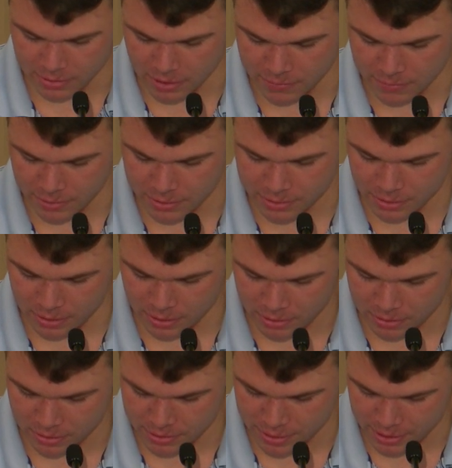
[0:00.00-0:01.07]
in life easier to
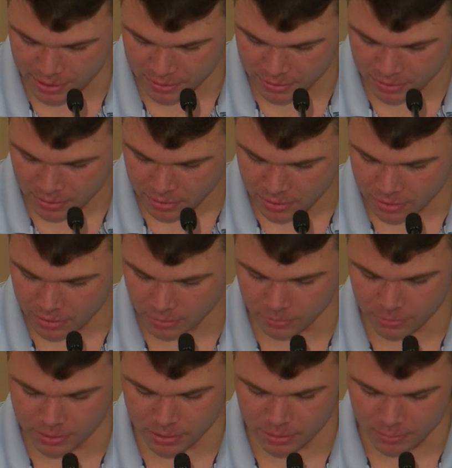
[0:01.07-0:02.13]
understand and the
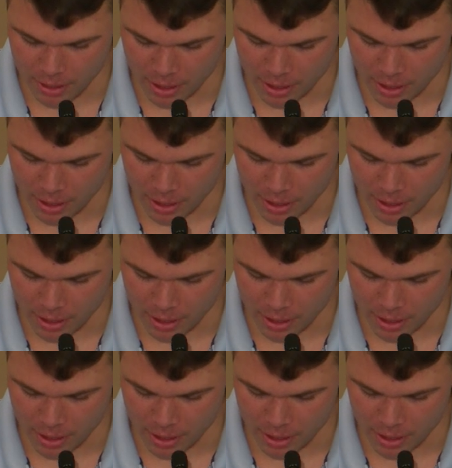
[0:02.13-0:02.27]
reasoning